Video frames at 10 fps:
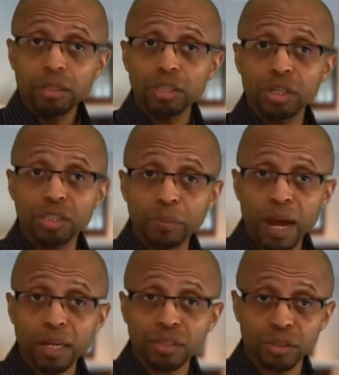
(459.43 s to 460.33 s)
To your
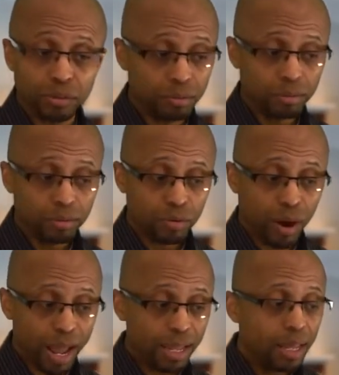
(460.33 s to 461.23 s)
sponsor,
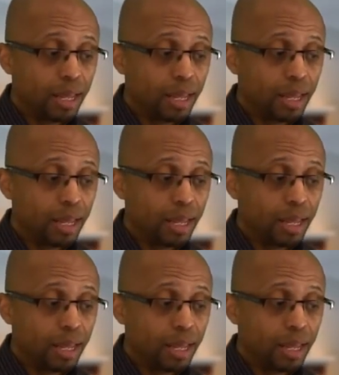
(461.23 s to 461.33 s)
right?